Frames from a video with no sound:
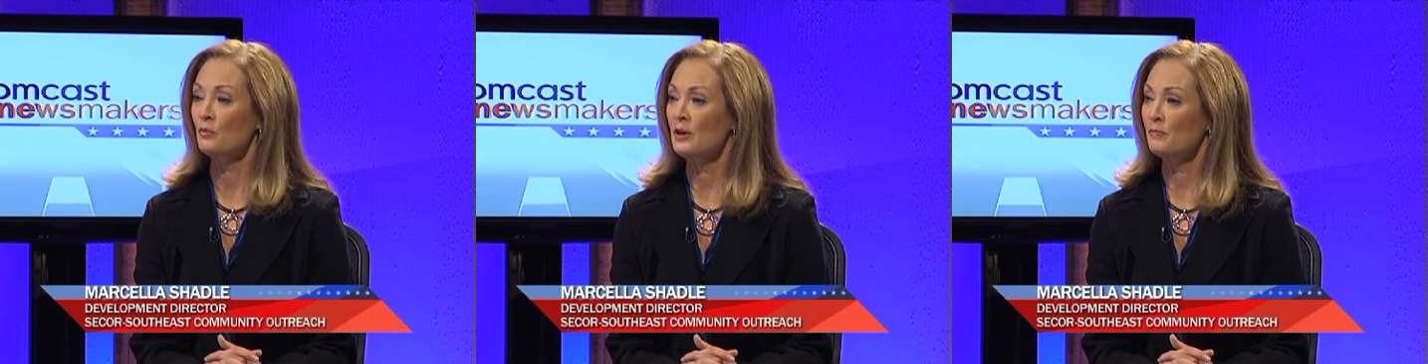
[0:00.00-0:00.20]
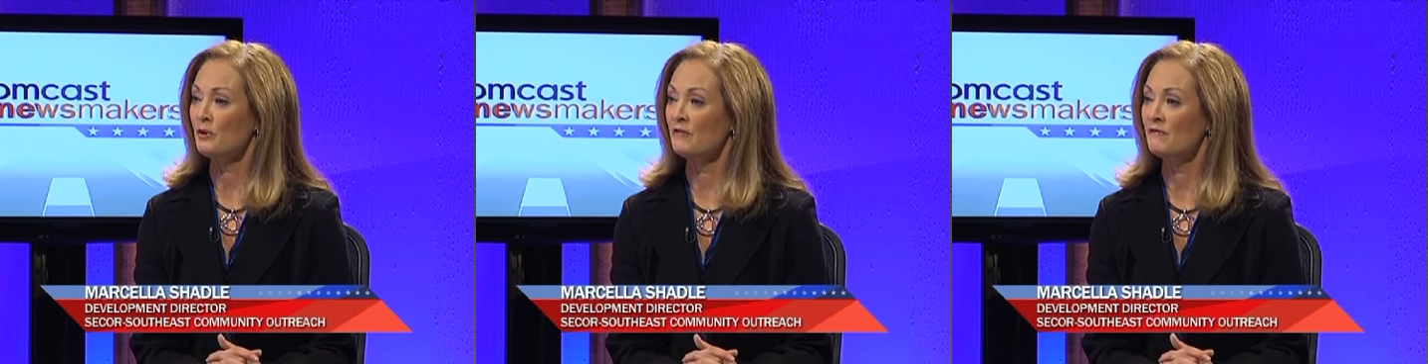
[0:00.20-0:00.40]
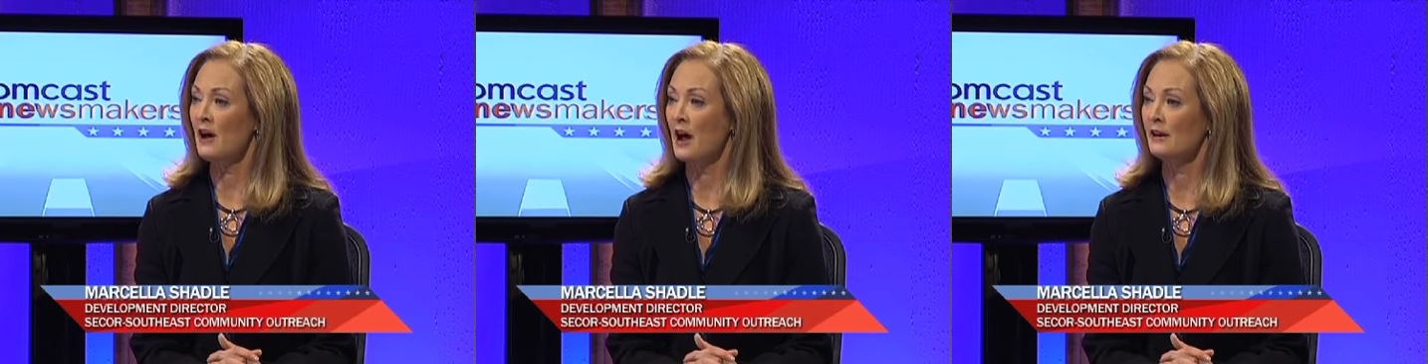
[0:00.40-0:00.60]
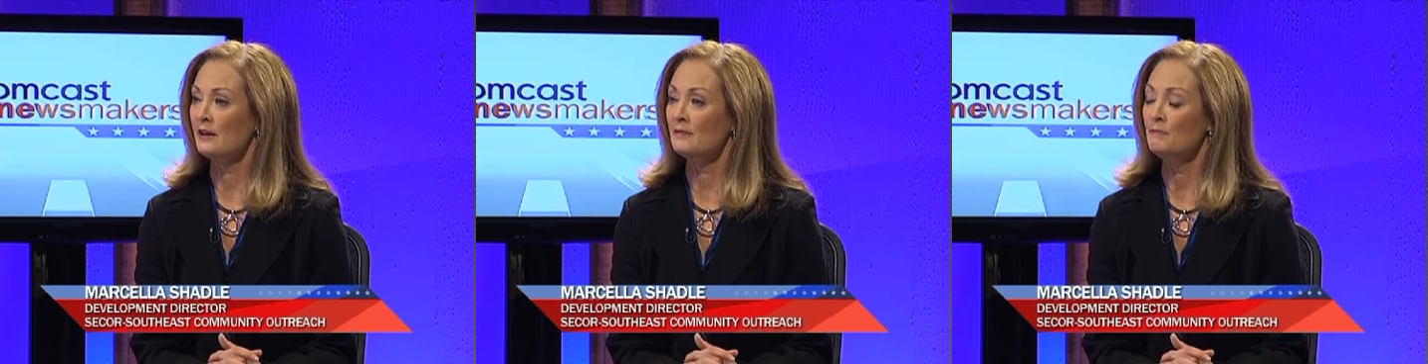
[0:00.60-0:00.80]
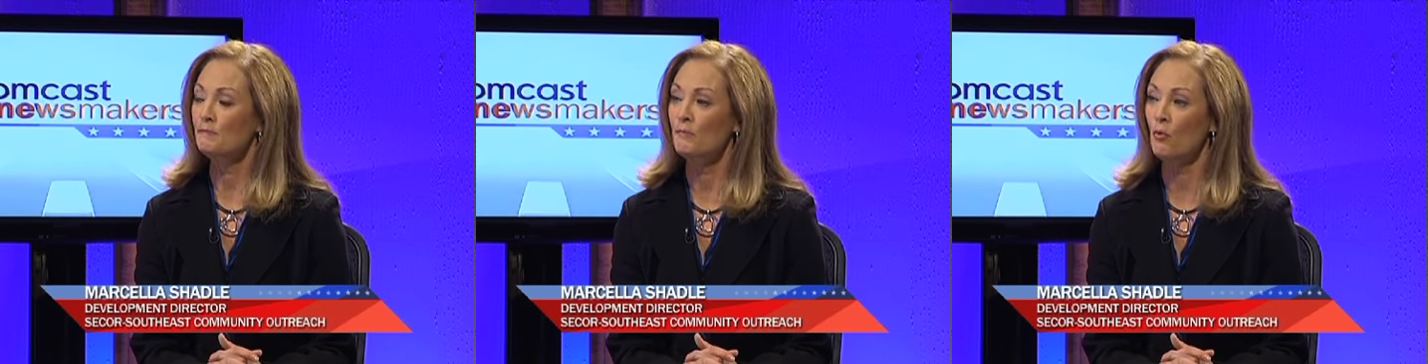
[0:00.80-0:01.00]
we
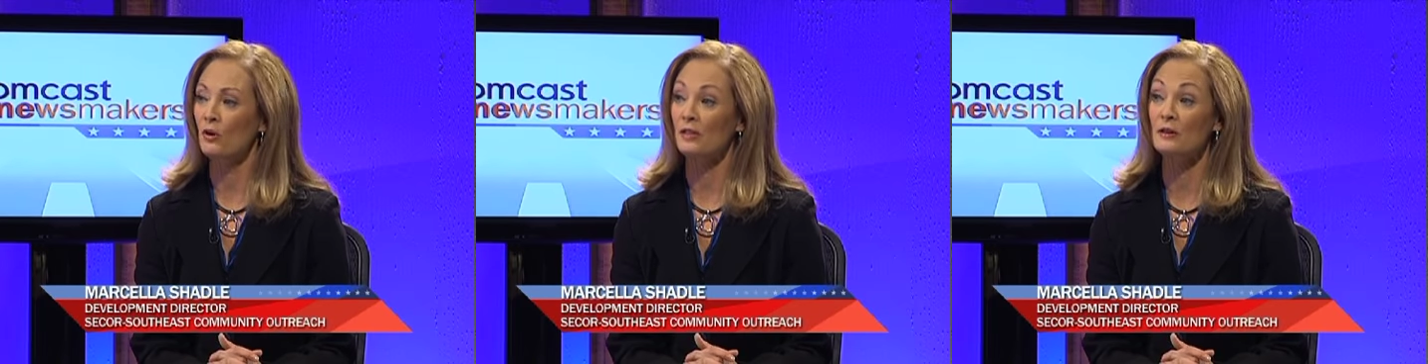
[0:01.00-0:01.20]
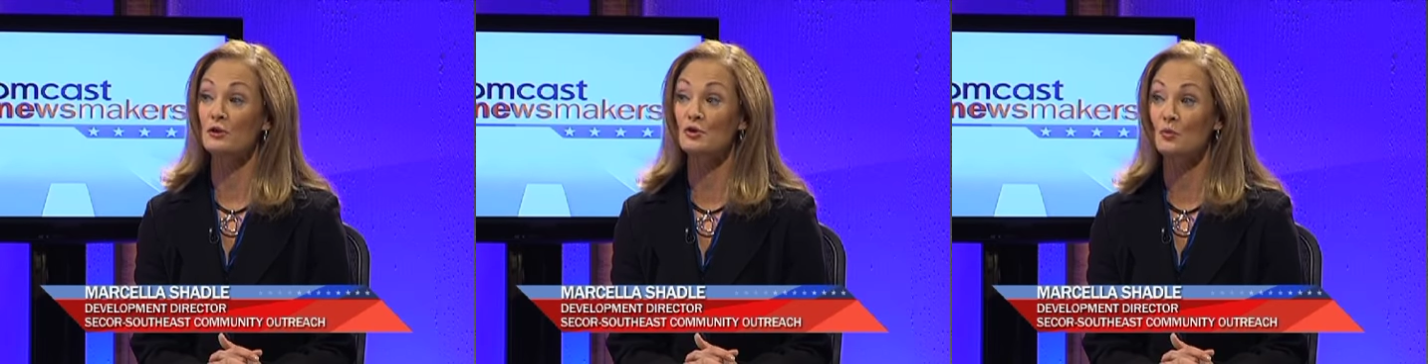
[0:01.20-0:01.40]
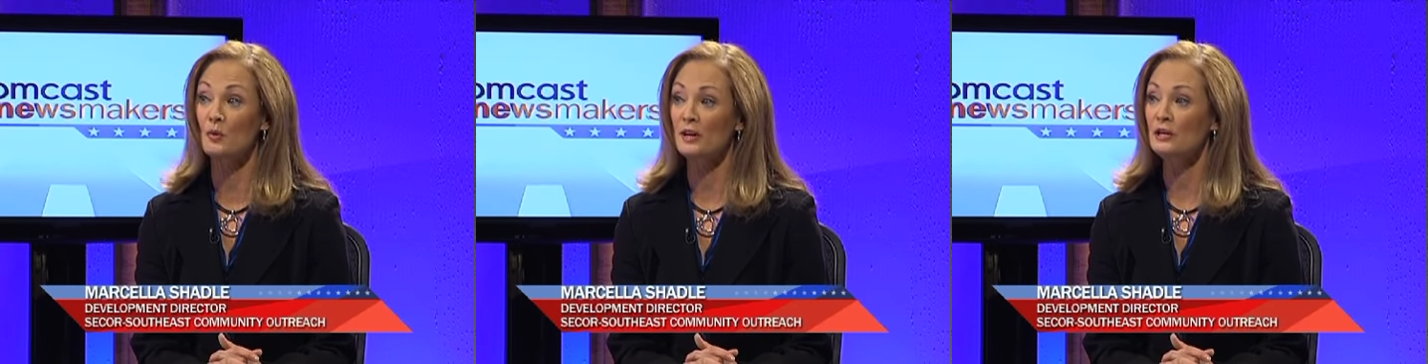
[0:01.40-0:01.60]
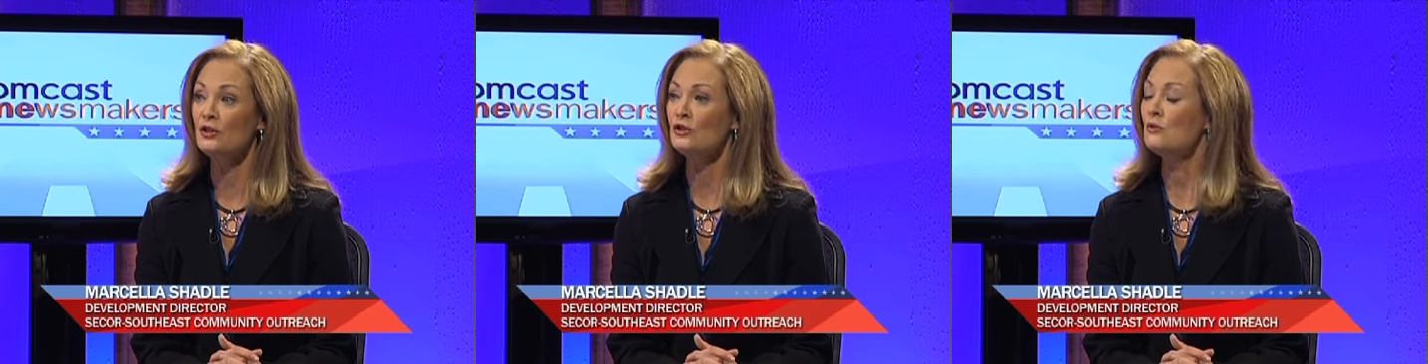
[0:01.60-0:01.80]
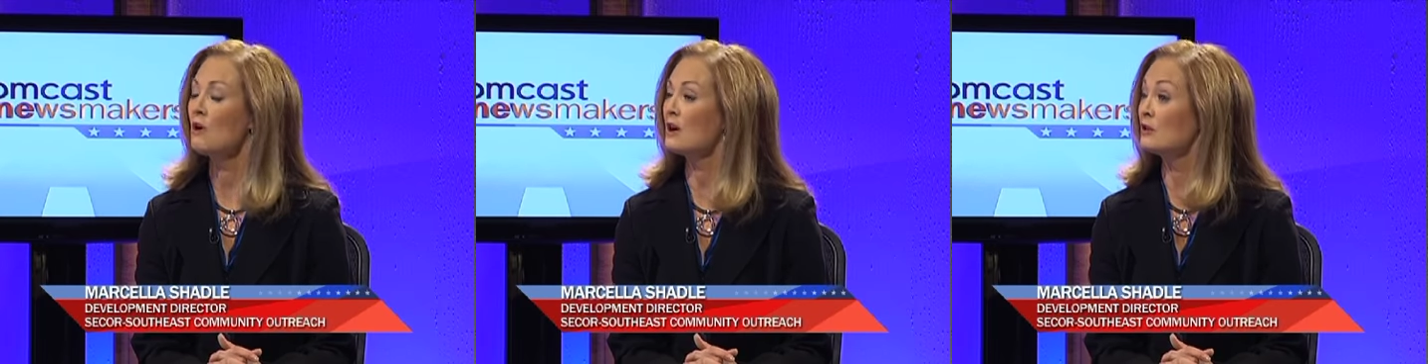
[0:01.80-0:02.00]
provided more than
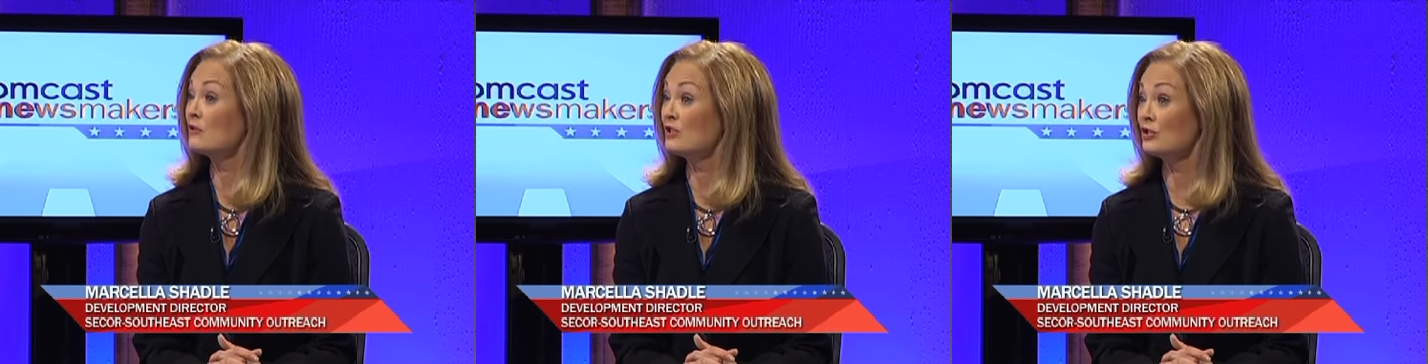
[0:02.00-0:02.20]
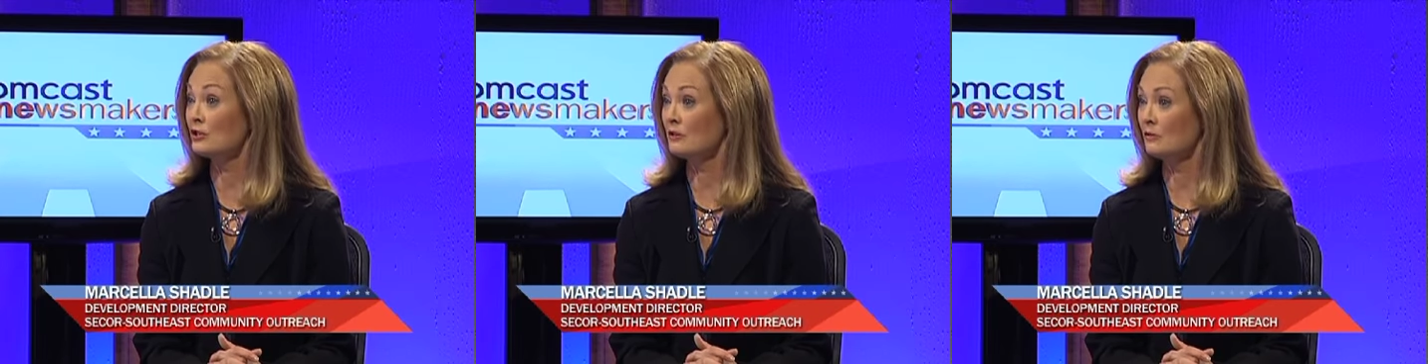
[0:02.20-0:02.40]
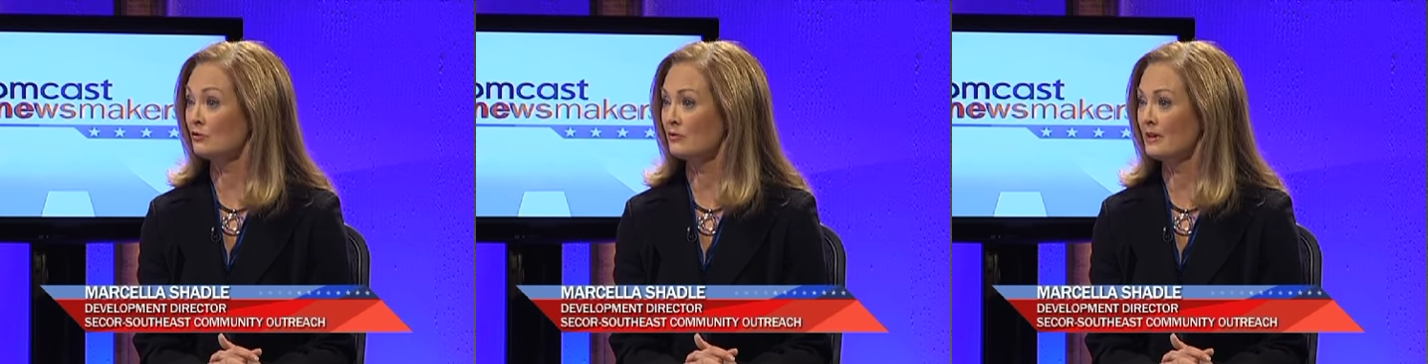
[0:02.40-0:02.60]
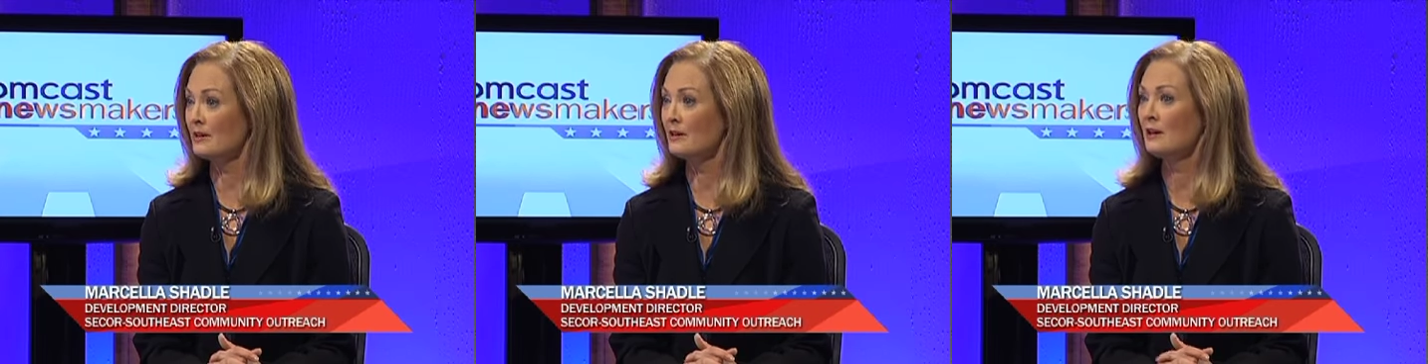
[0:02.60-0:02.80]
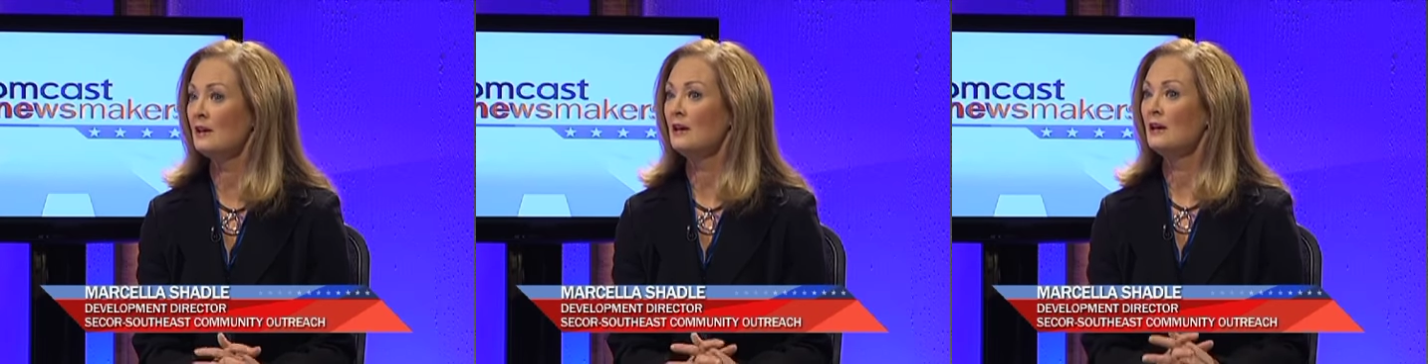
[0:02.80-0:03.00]
2,200
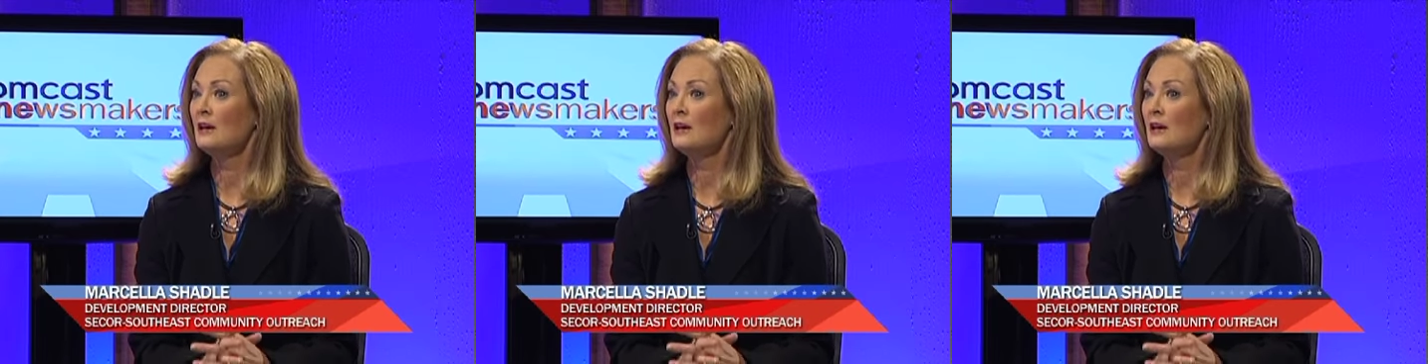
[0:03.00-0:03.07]
children